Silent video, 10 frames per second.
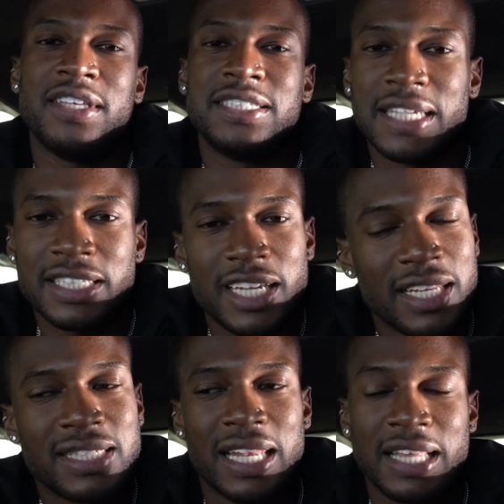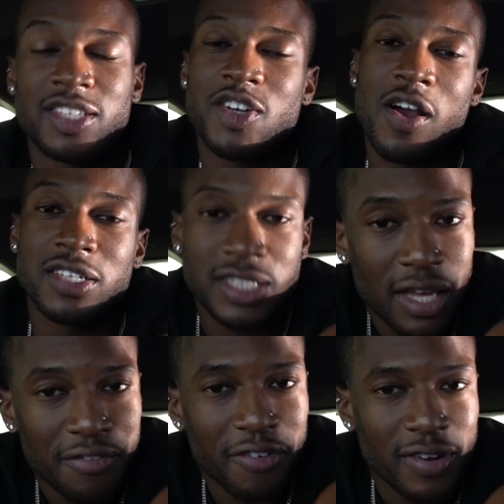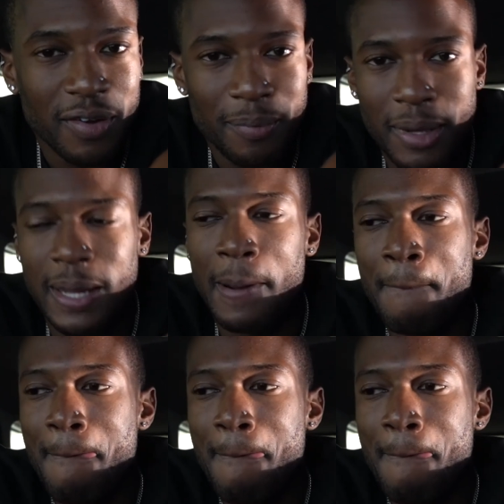decision to let this car sit for a little bit